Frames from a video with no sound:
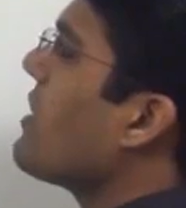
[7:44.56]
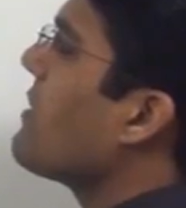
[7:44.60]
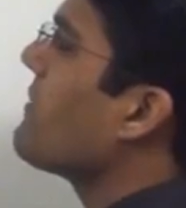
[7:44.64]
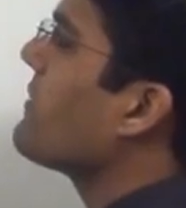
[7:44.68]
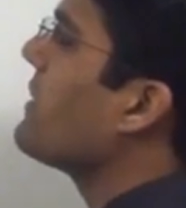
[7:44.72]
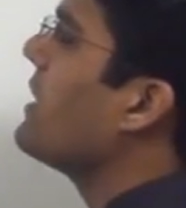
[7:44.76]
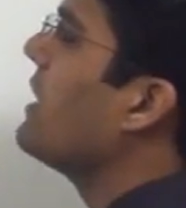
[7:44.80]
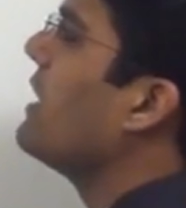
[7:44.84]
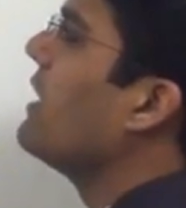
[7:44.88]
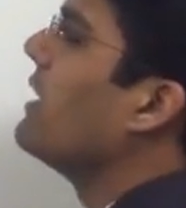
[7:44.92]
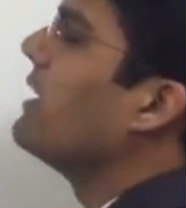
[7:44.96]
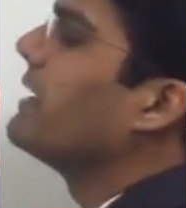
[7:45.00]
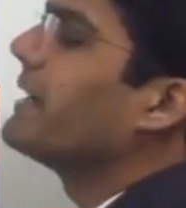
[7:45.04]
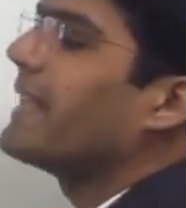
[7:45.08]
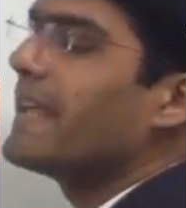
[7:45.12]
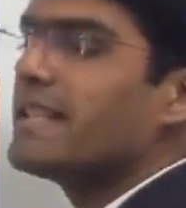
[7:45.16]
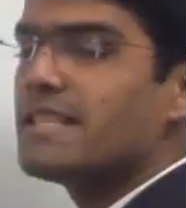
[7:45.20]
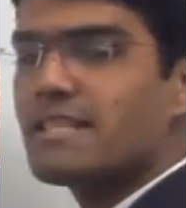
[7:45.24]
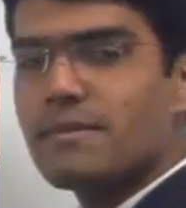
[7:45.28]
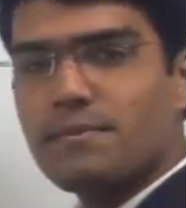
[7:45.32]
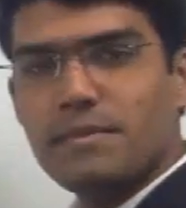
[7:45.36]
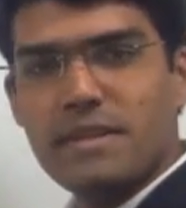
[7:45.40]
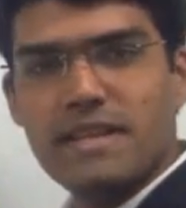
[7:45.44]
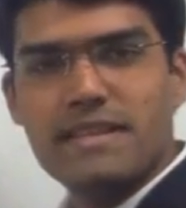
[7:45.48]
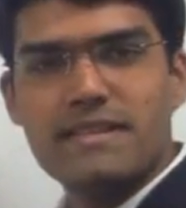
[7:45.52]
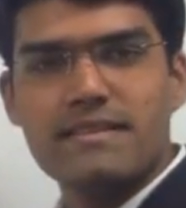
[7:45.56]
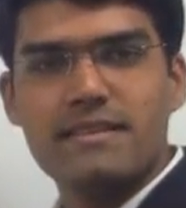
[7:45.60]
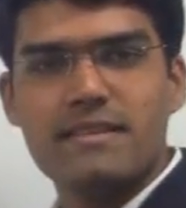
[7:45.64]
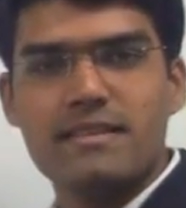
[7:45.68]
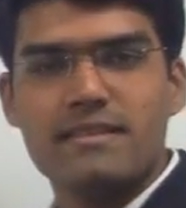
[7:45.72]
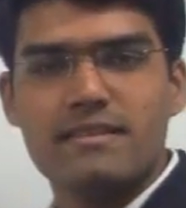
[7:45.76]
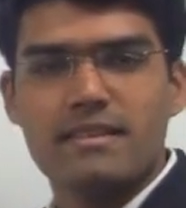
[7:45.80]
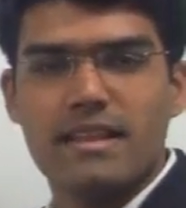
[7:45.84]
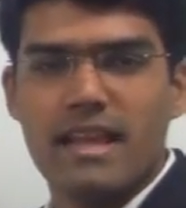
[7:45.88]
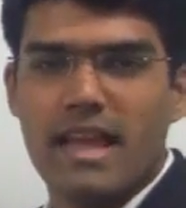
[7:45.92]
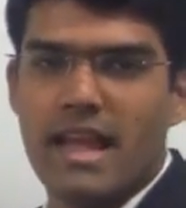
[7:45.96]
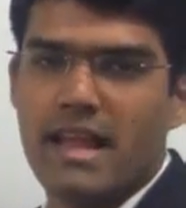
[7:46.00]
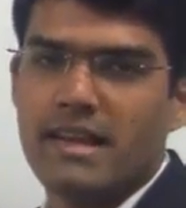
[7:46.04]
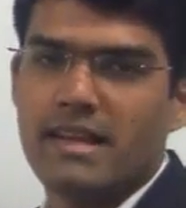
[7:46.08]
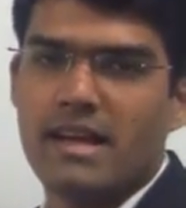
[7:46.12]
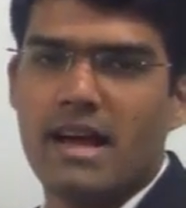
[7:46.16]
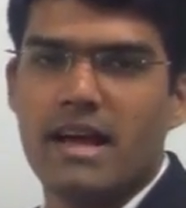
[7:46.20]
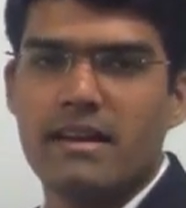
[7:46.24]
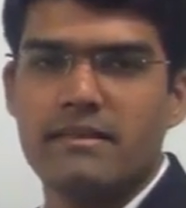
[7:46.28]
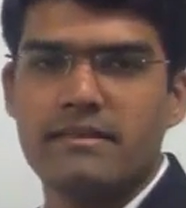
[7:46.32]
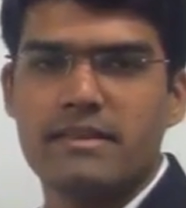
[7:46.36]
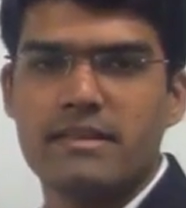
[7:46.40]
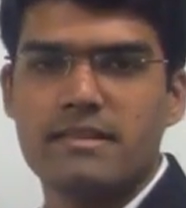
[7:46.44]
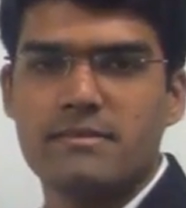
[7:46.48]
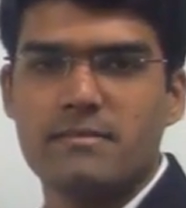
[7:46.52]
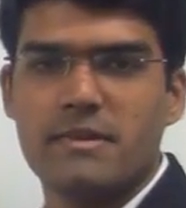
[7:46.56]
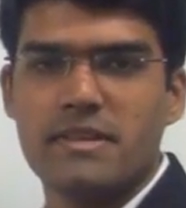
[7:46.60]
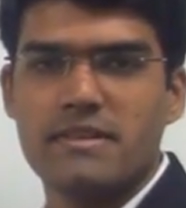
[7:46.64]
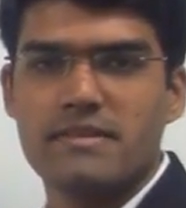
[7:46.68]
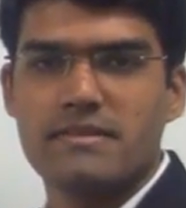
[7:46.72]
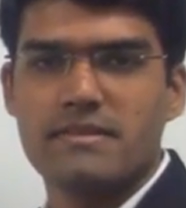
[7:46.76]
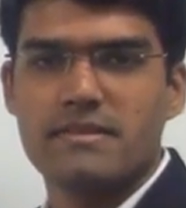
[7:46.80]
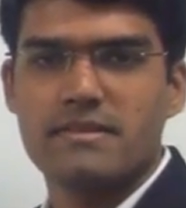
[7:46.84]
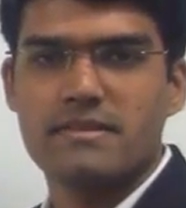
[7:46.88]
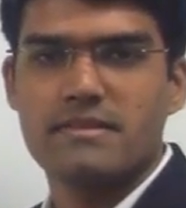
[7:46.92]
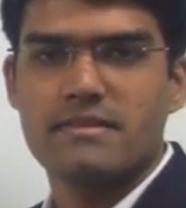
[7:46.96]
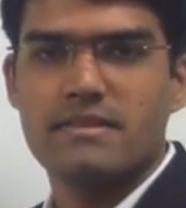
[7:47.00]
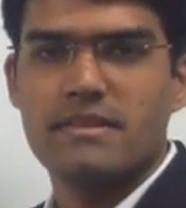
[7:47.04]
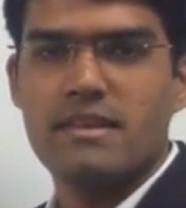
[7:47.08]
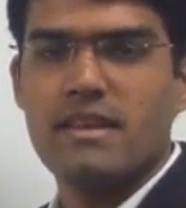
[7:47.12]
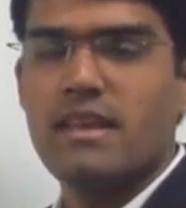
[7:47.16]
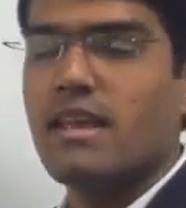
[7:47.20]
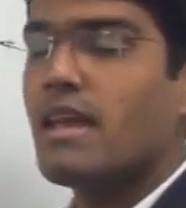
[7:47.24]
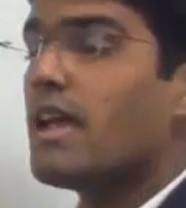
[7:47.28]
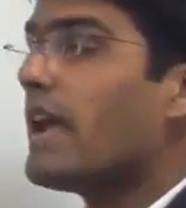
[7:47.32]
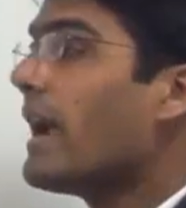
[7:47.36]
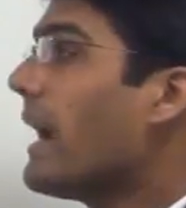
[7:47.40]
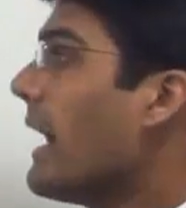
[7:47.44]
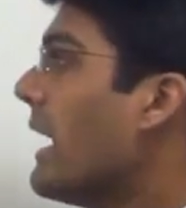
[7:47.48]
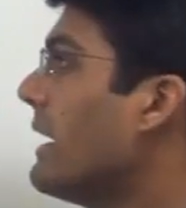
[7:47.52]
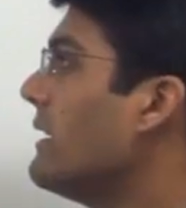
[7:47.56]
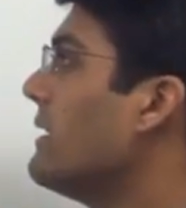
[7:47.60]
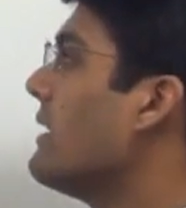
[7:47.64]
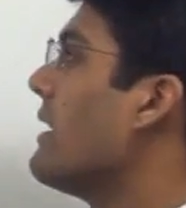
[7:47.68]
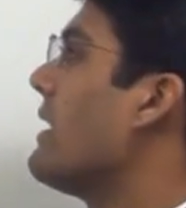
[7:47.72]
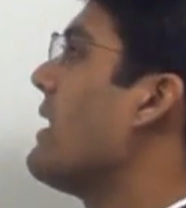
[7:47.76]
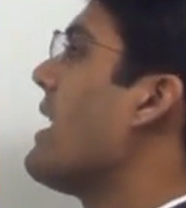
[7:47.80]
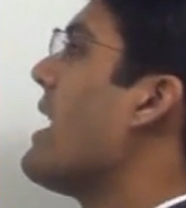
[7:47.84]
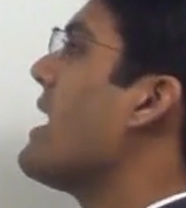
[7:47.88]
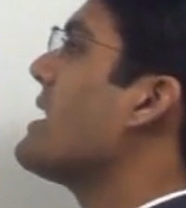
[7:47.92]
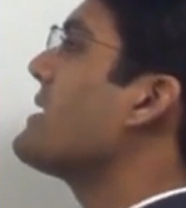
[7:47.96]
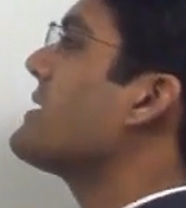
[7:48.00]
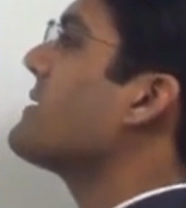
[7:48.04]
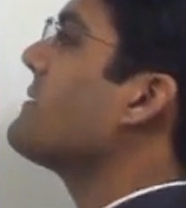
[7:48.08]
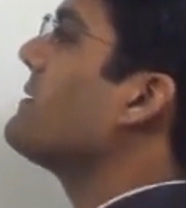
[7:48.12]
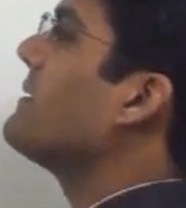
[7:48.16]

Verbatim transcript: of tens places and hundreds places. And the last